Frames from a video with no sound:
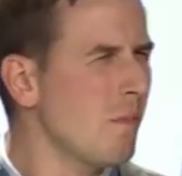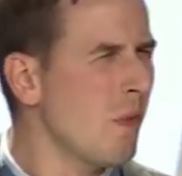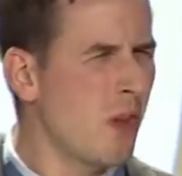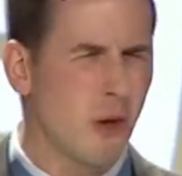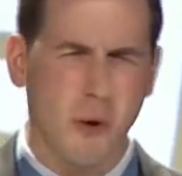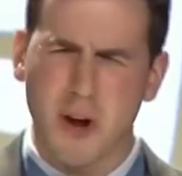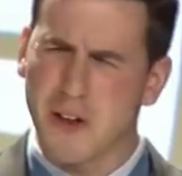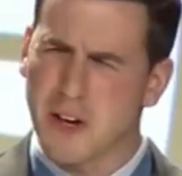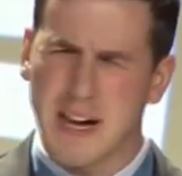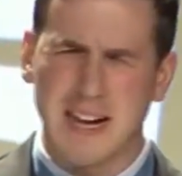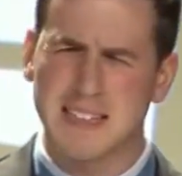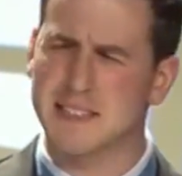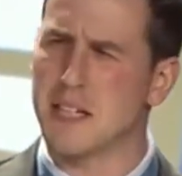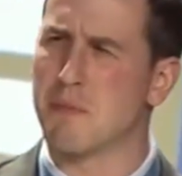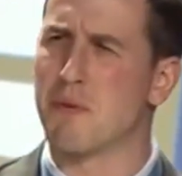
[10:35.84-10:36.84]
There were other
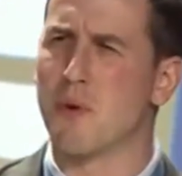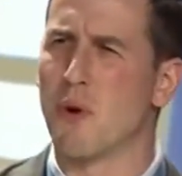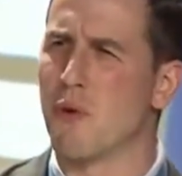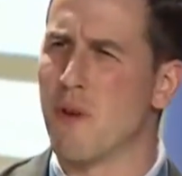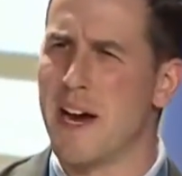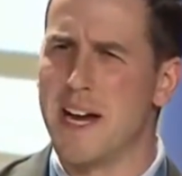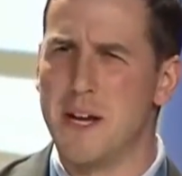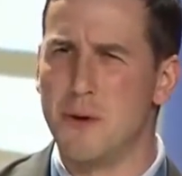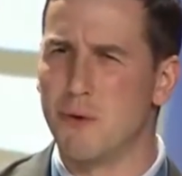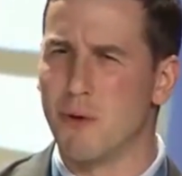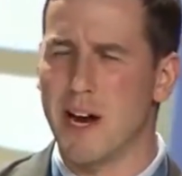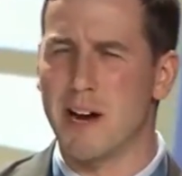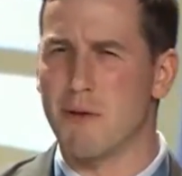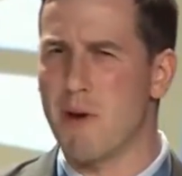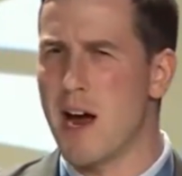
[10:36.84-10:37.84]
guys like Pruitt Rainey who
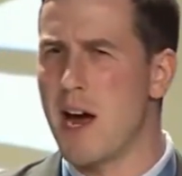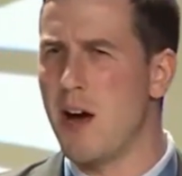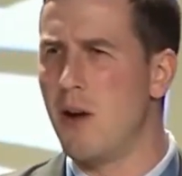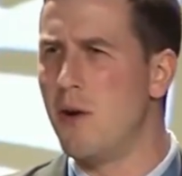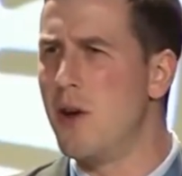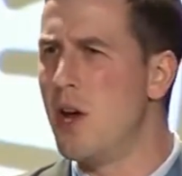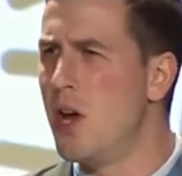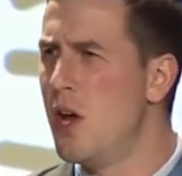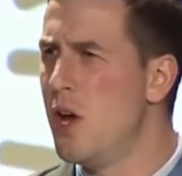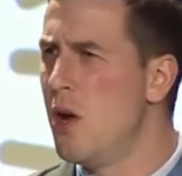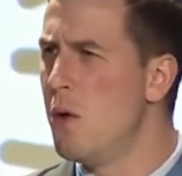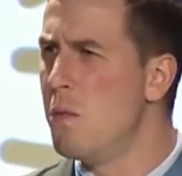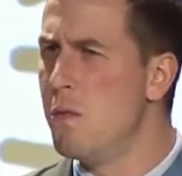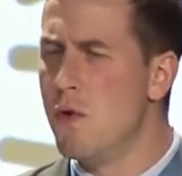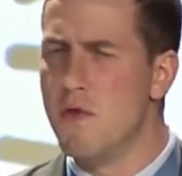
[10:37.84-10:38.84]
ran around
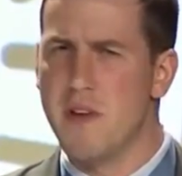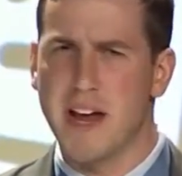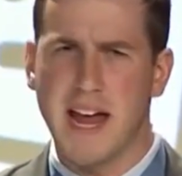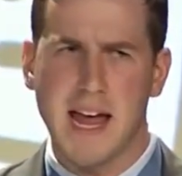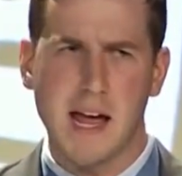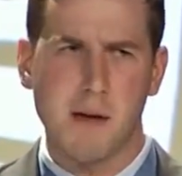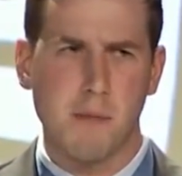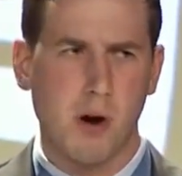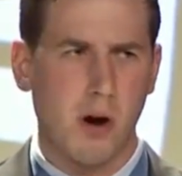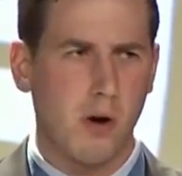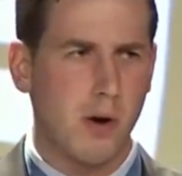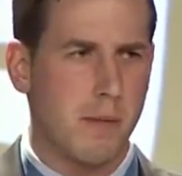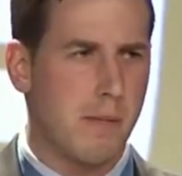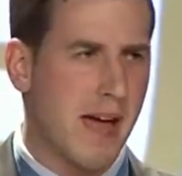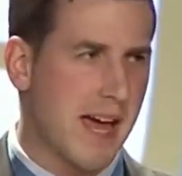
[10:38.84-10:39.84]
moving
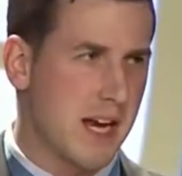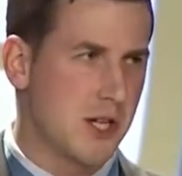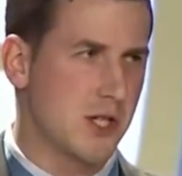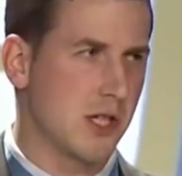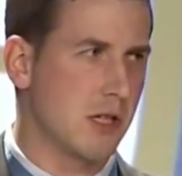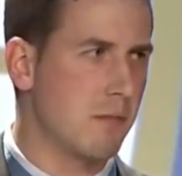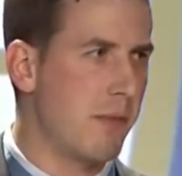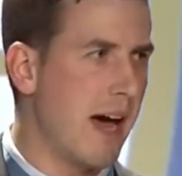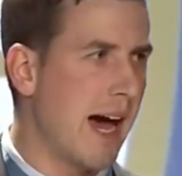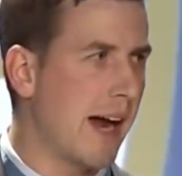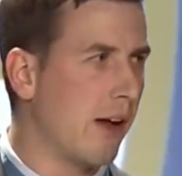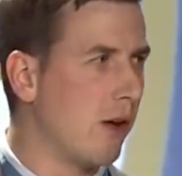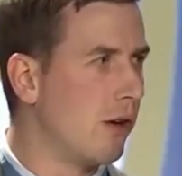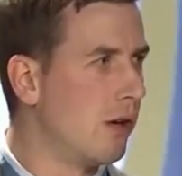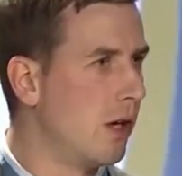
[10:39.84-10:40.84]
ammo and managing the
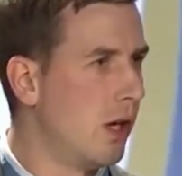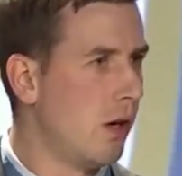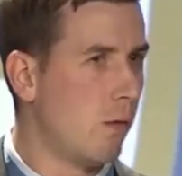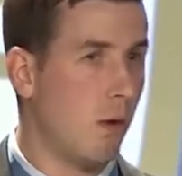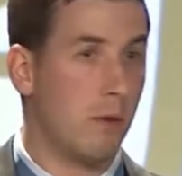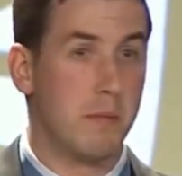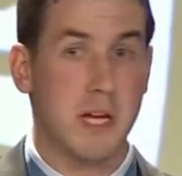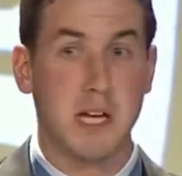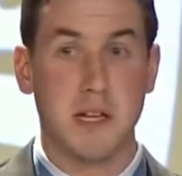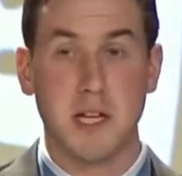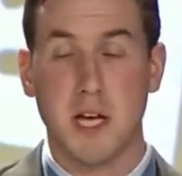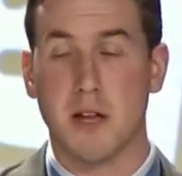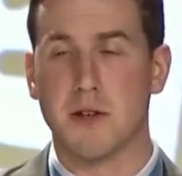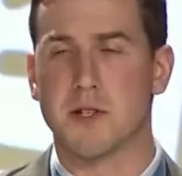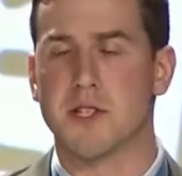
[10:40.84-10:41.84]
battle while me and
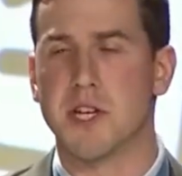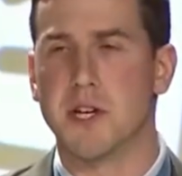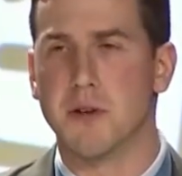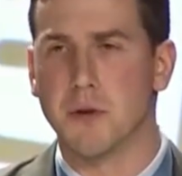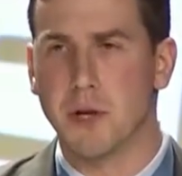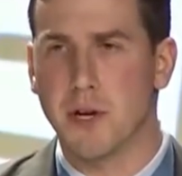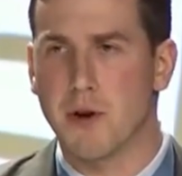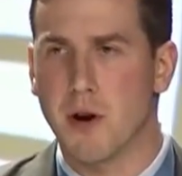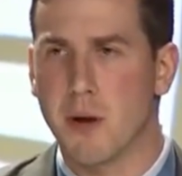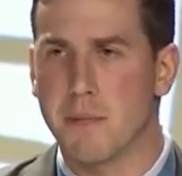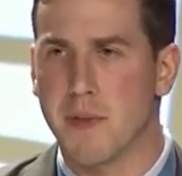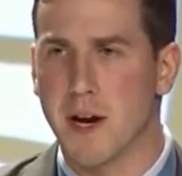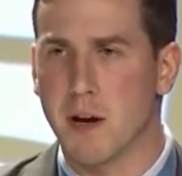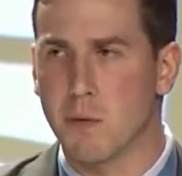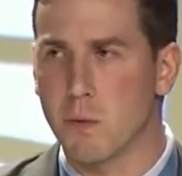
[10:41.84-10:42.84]
the other senior leader up
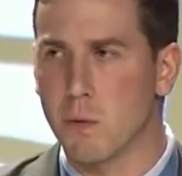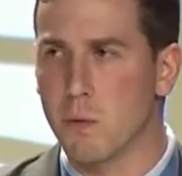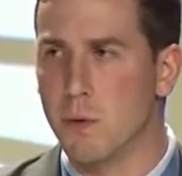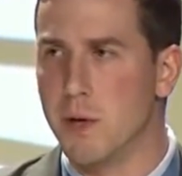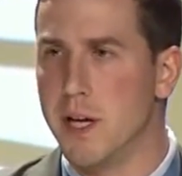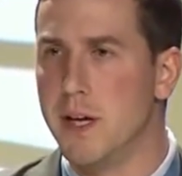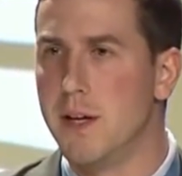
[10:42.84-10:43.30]
there were wounded.